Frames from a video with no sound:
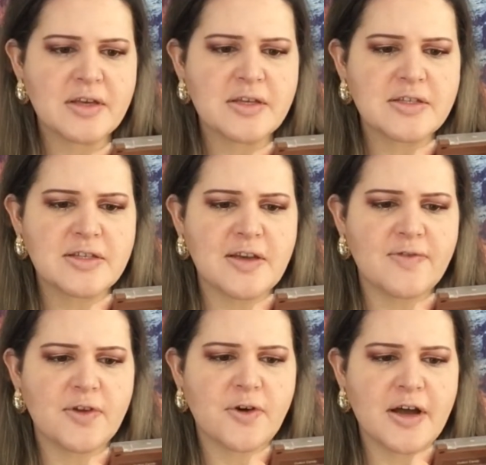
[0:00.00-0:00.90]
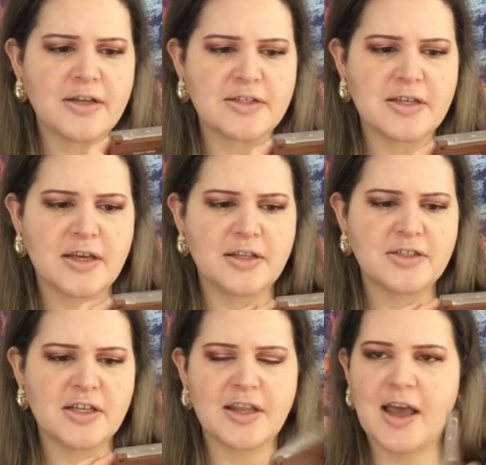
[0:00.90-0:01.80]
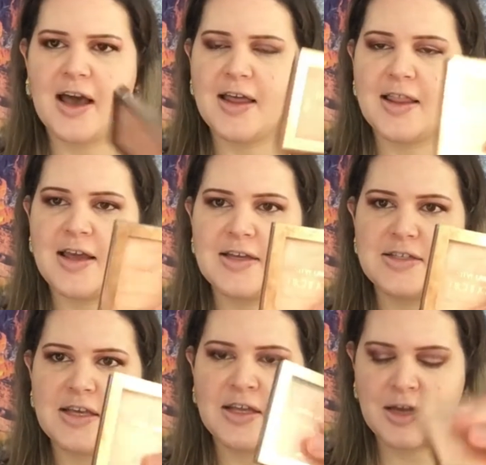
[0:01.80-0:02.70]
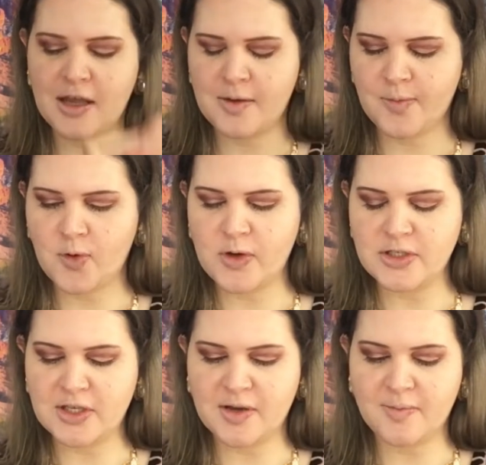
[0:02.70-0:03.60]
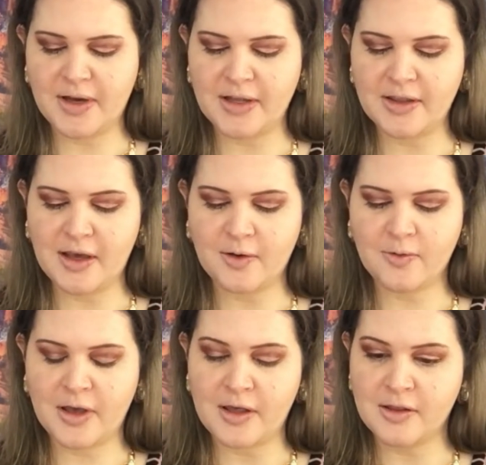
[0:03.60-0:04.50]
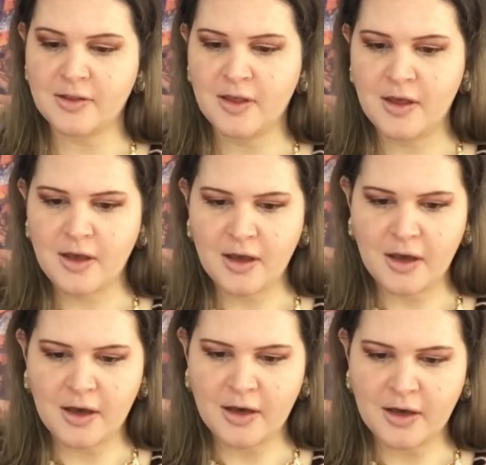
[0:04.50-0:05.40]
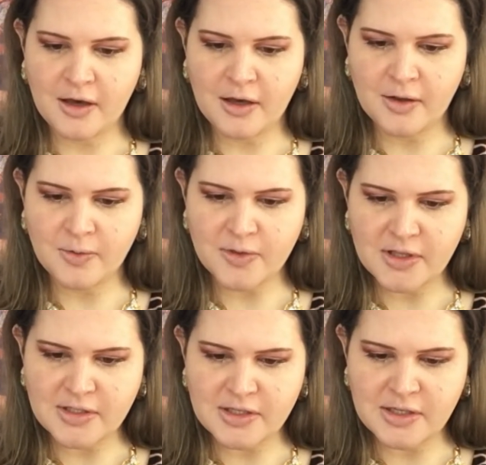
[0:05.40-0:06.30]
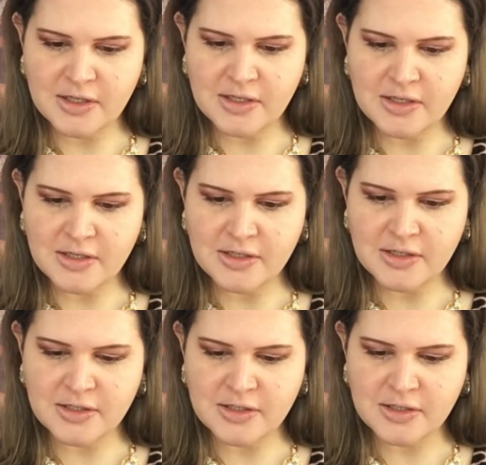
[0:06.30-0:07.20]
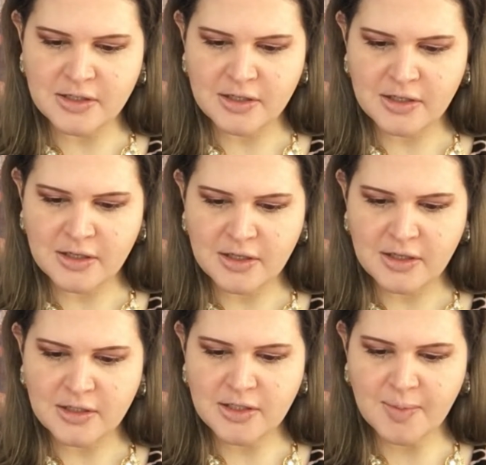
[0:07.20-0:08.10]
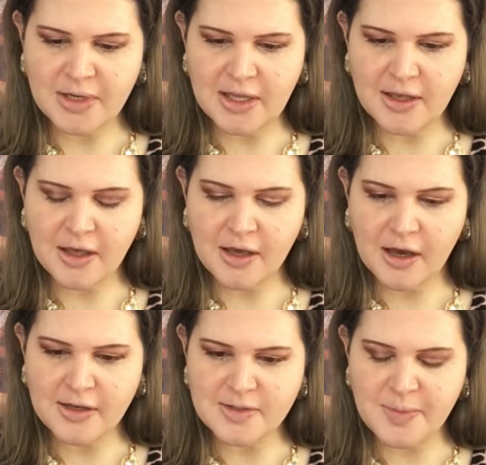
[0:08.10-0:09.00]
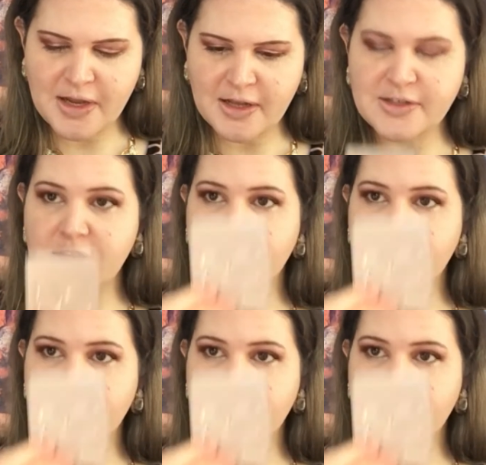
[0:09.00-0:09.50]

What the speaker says: Steve Laurent Jelly Highlight, and I am going to combine that with, this is Dominique Cosmetics